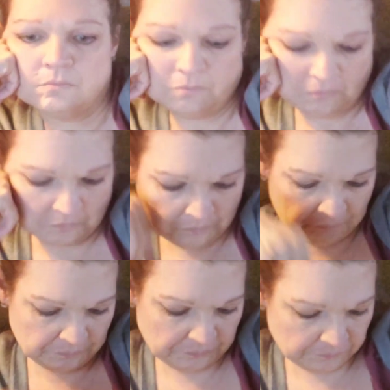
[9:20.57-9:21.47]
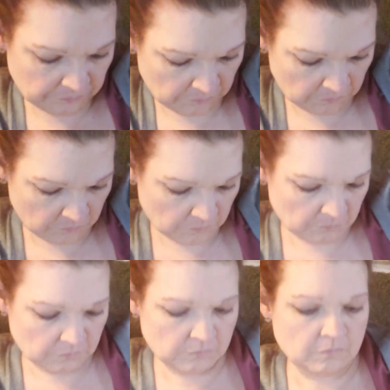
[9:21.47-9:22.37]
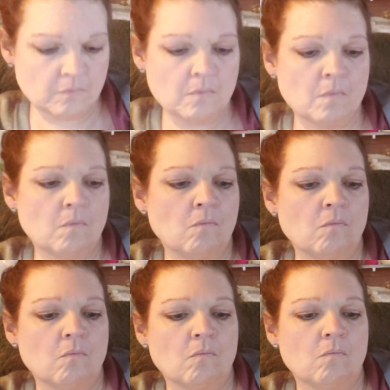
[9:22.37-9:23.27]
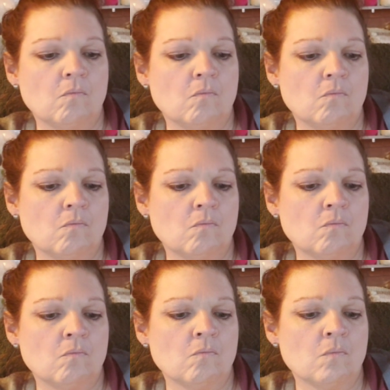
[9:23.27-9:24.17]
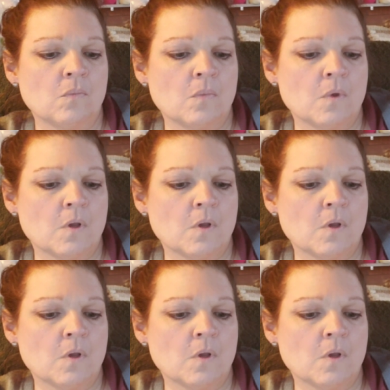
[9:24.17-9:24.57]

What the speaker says: [no speech]